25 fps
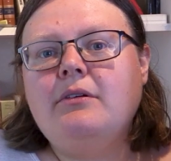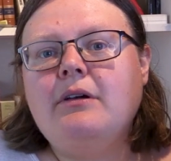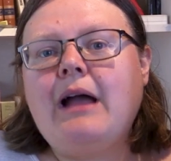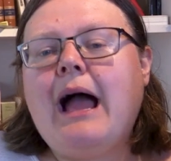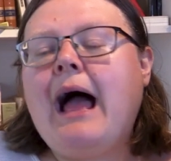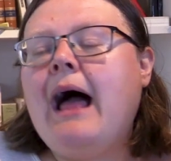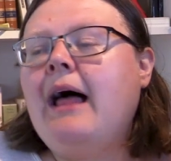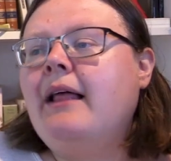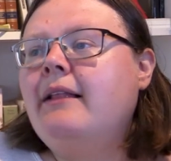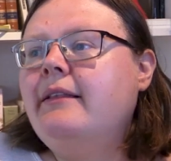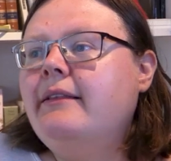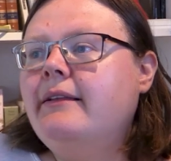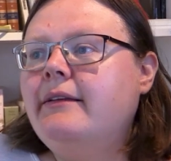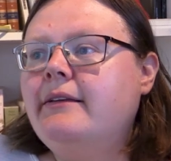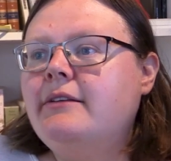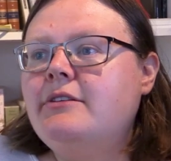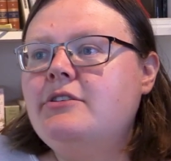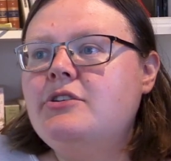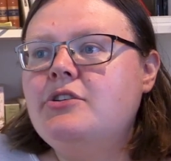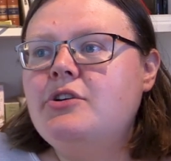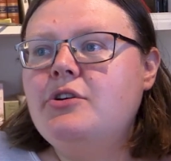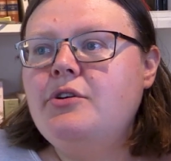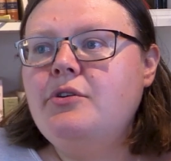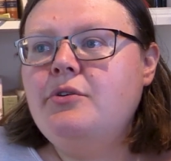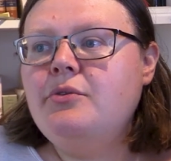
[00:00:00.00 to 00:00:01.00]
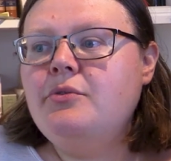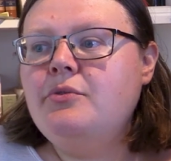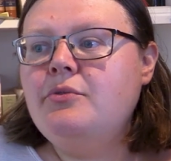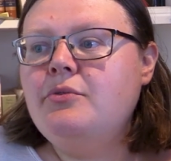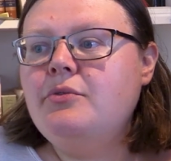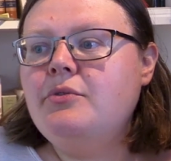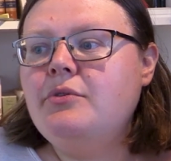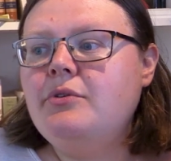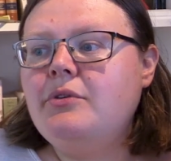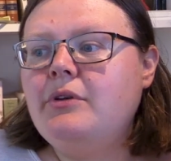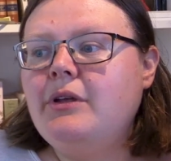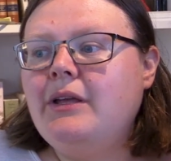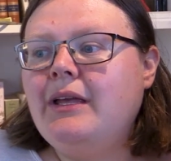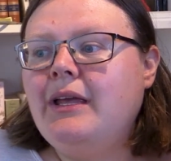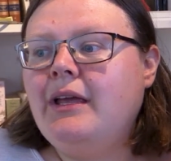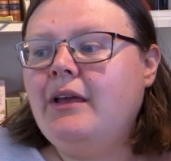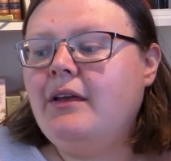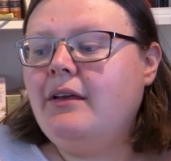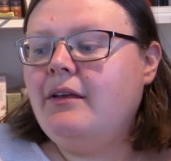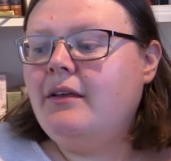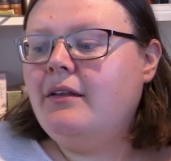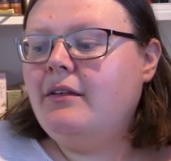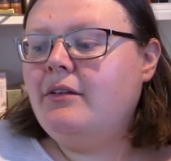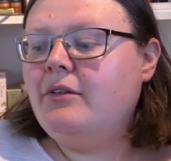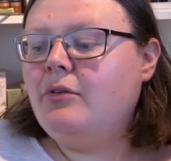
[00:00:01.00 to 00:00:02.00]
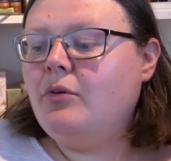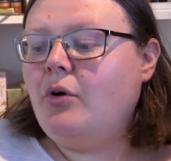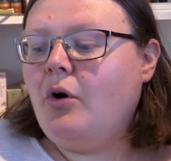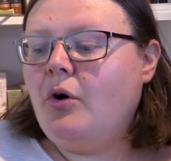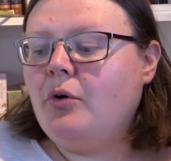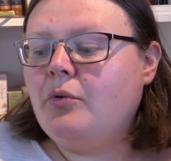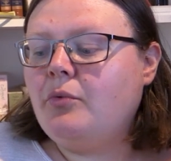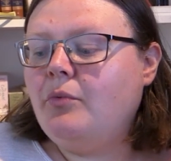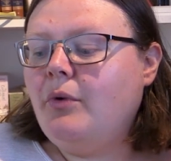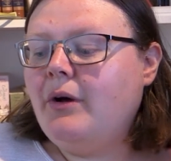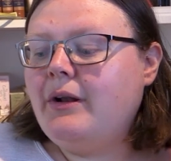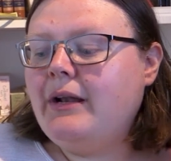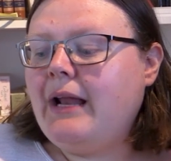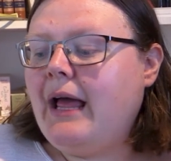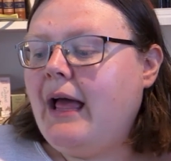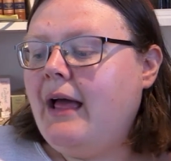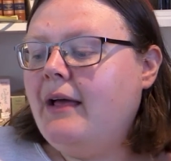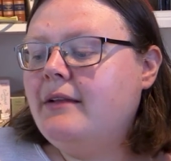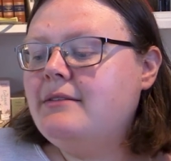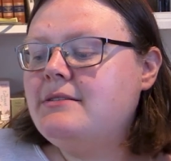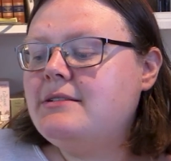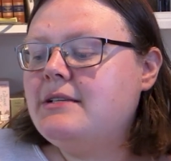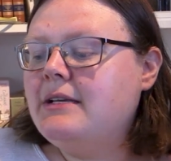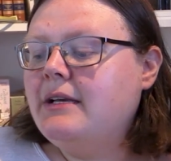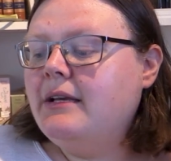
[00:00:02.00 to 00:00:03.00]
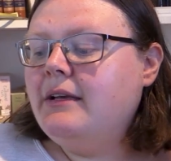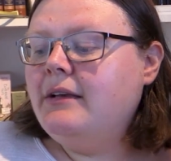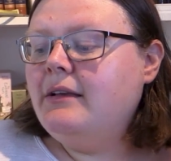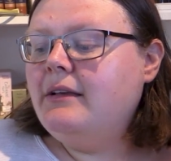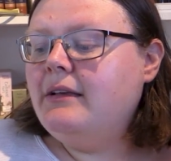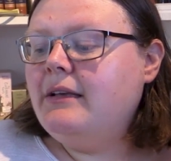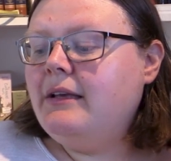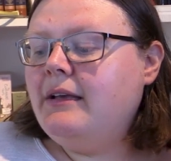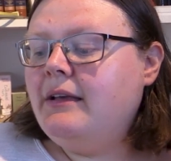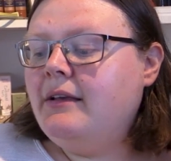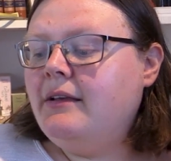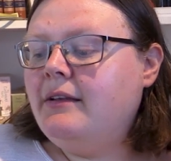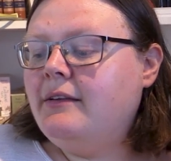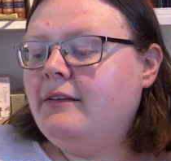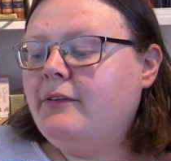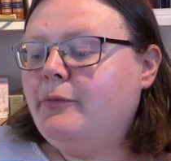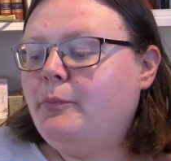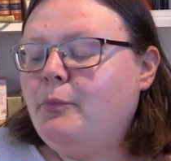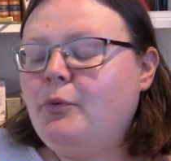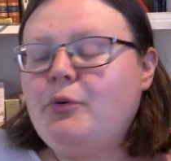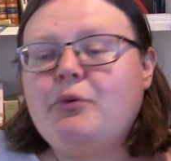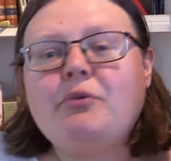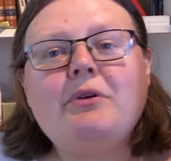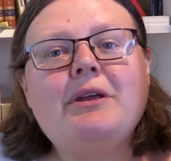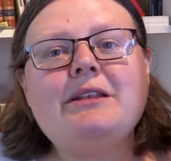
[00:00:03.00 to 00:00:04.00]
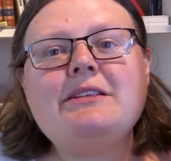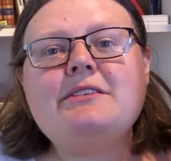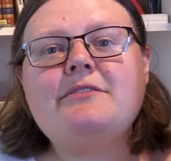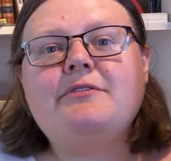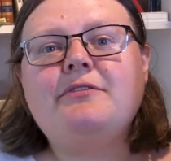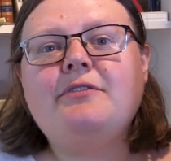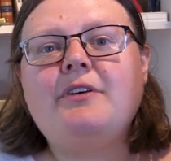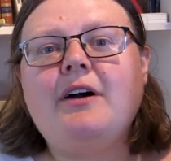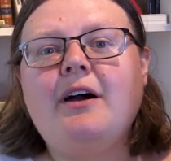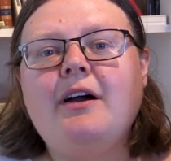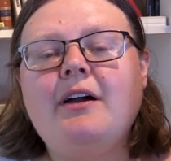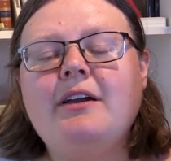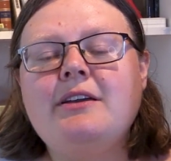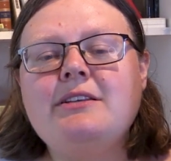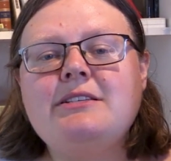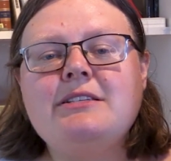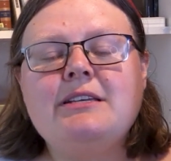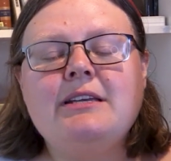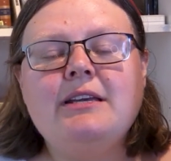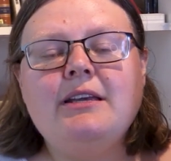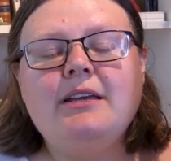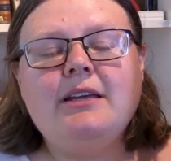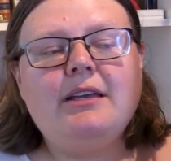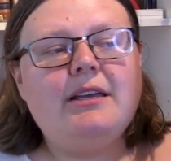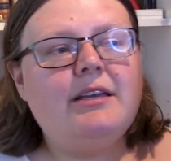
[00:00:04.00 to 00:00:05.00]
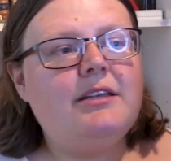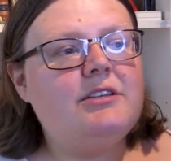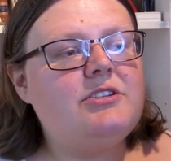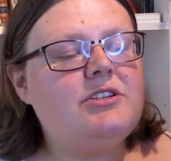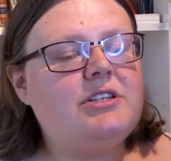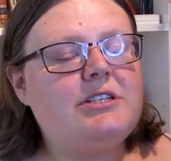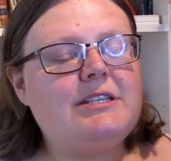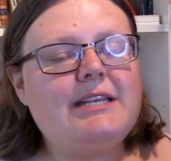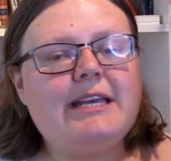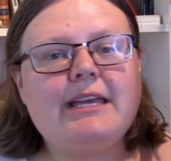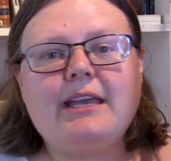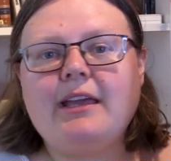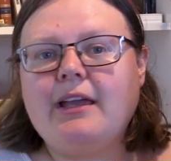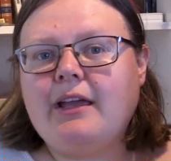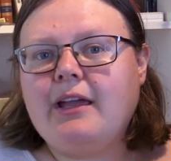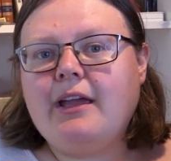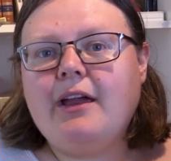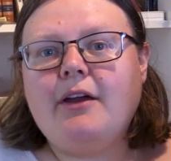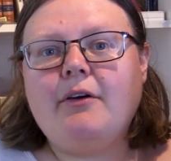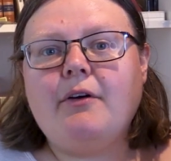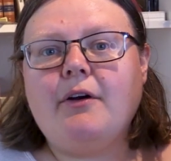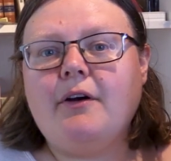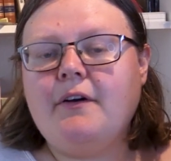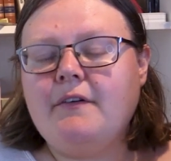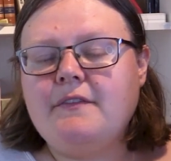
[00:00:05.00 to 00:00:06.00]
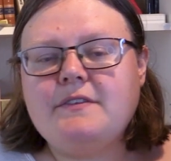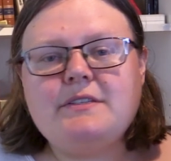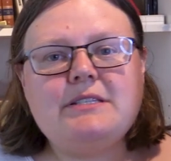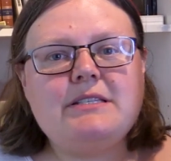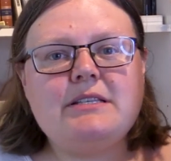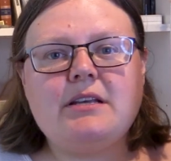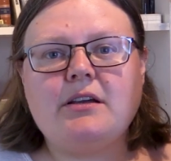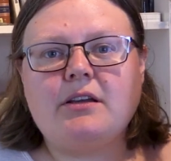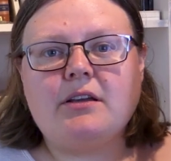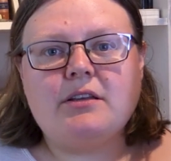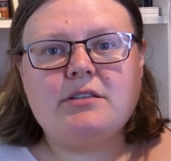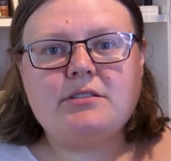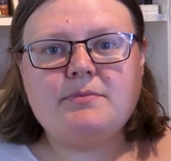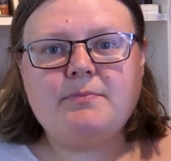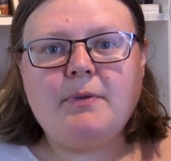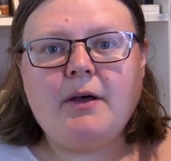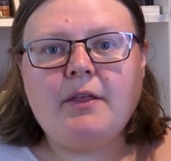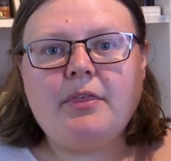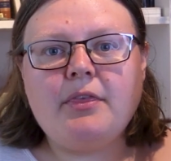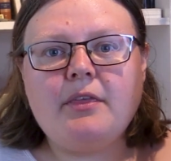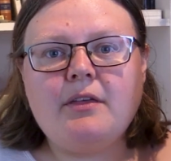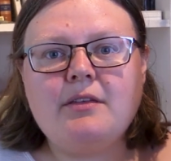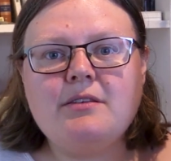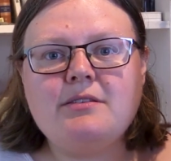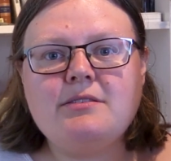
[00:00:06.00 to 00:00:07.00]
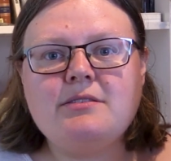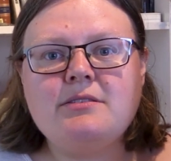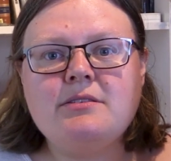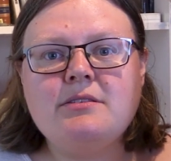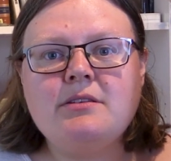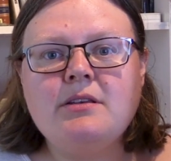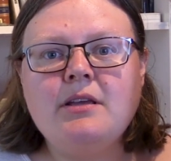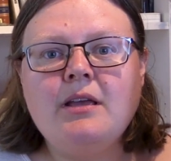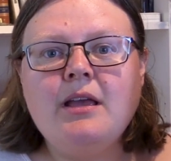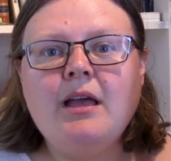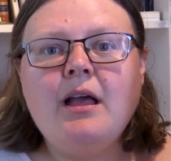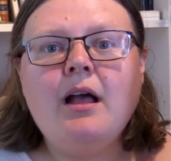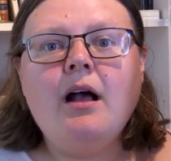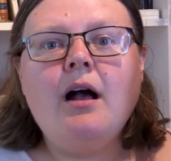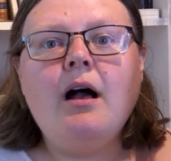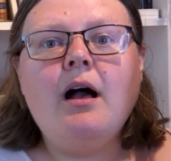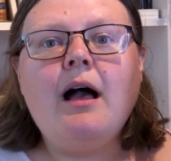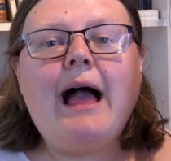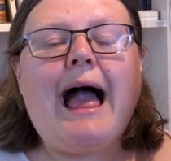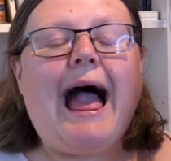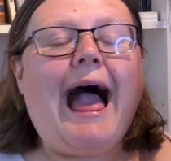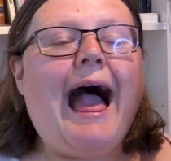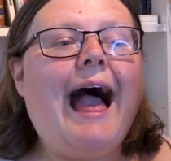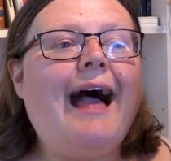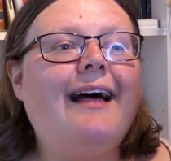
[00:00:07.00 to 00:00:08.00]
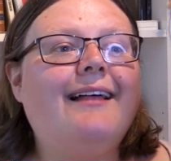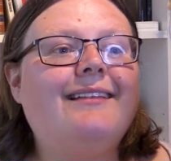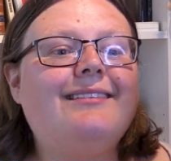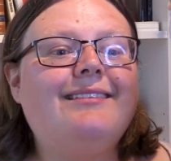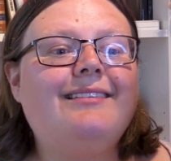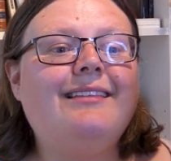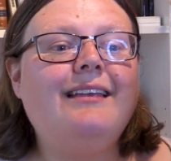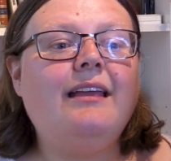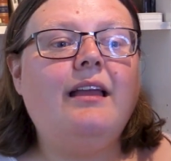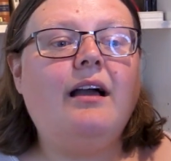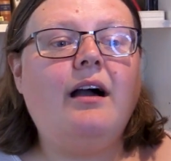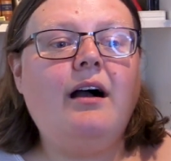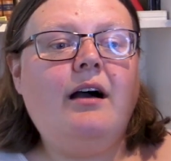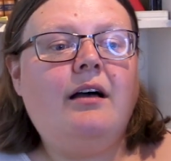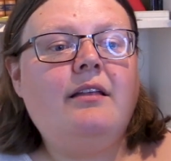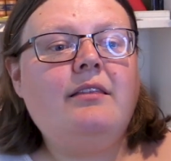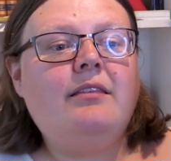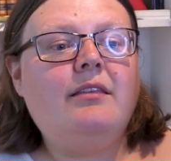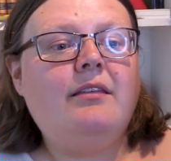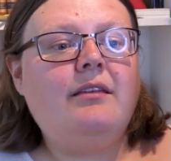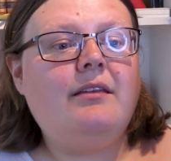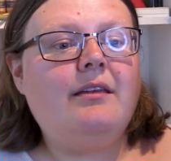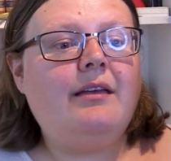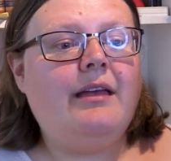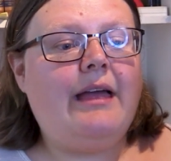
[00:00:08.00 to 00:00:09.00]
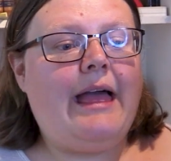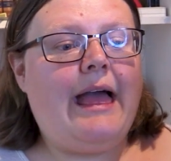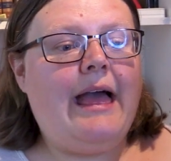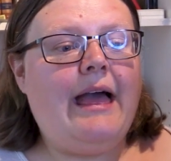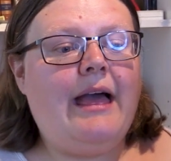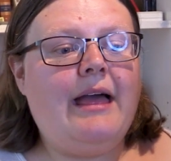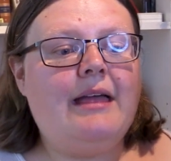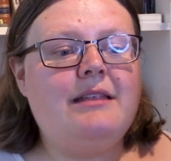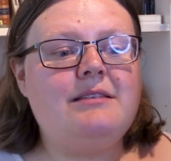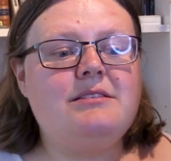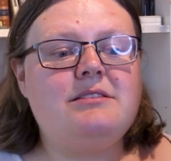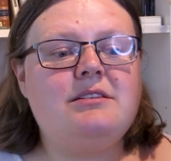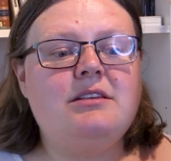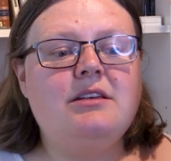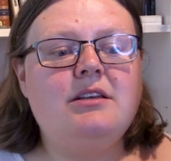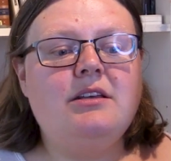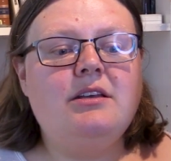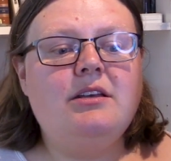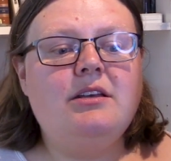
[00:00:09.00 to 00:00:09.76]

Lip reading: Alan, who on one hand is parentified into taking care of his youngest brothers, at the other hand